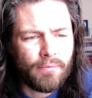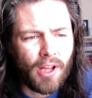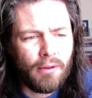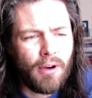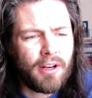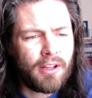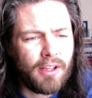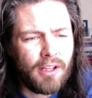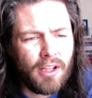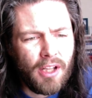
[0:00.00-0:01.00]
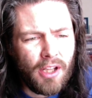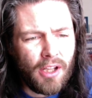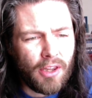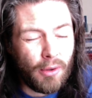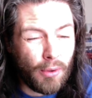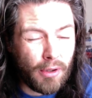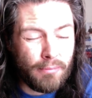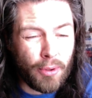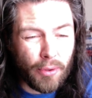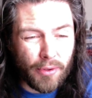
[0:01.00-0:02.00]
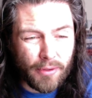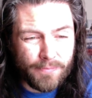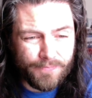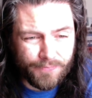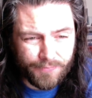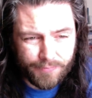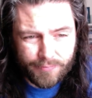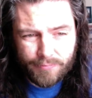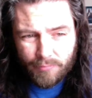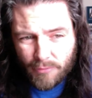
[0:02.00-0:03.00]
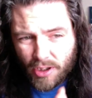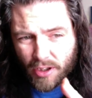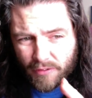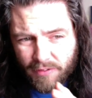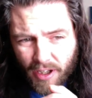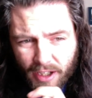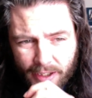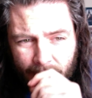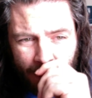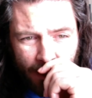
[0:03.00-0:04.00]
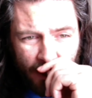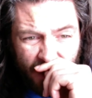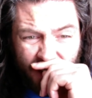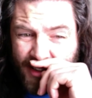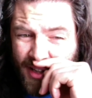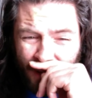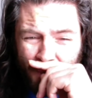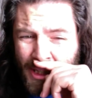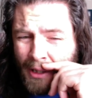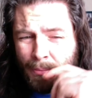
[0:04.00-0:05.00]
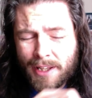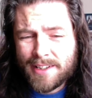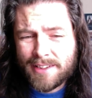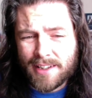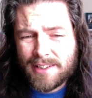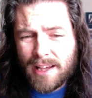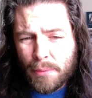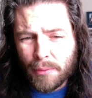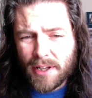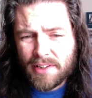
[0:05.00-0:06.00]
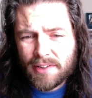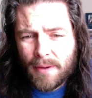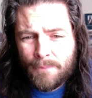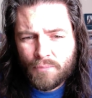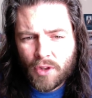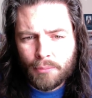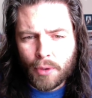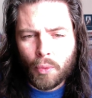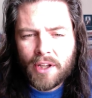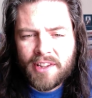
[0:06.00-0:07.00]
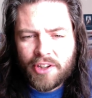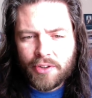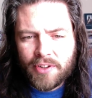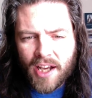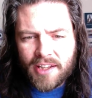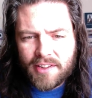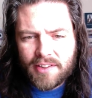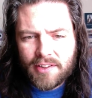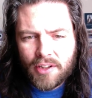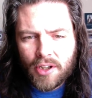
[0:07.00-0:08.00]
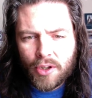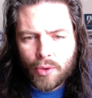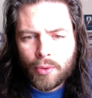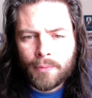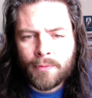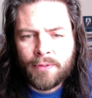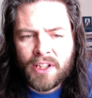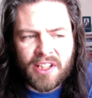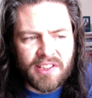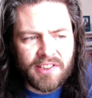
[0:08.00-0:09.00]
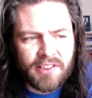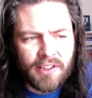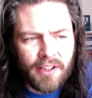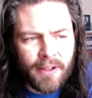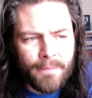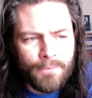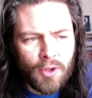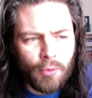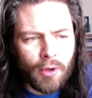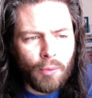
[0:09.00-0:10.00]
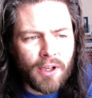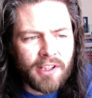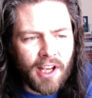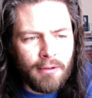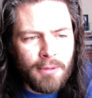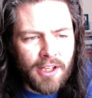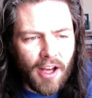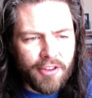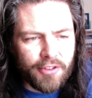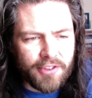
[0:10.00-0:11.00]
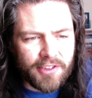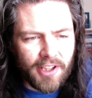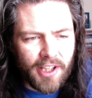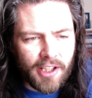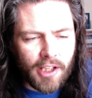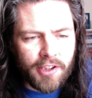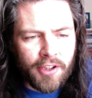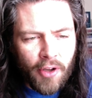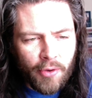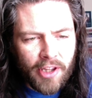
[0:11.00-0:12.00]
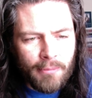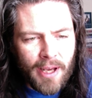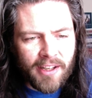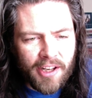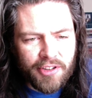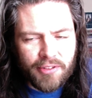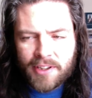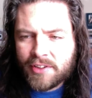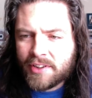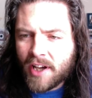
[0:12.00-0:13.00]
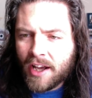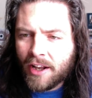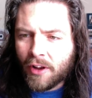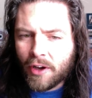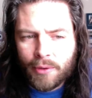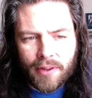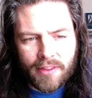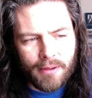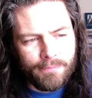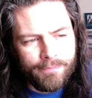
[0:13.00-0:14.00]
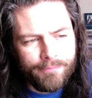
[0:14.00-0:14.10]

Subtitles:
Ironically, the word border, confine, does not mean a place that separates, but one that unites, cum finis, where one can meet others, get to know them, and enter into dialogue with them.